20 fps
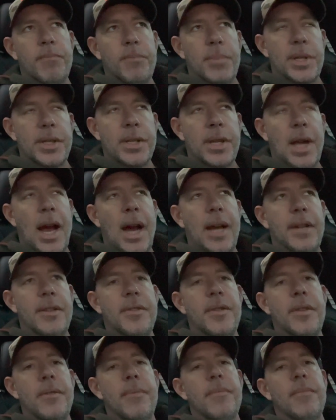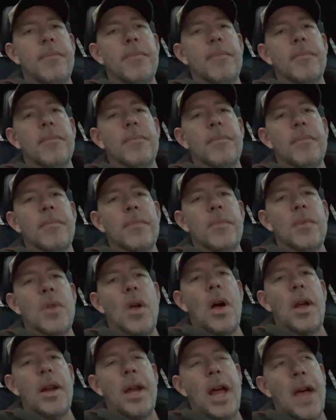Besides
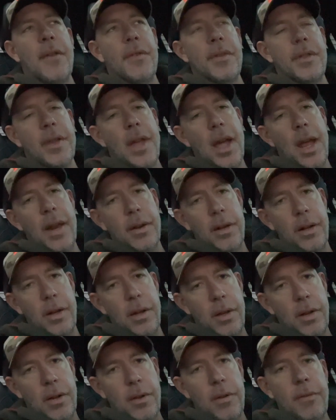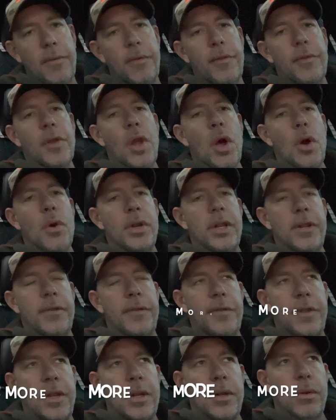not having that floaty
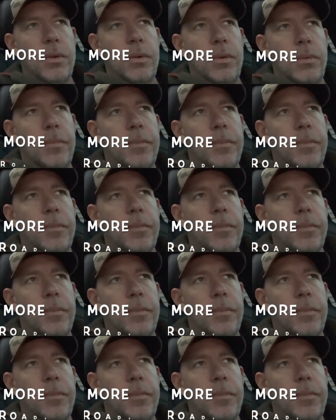feel,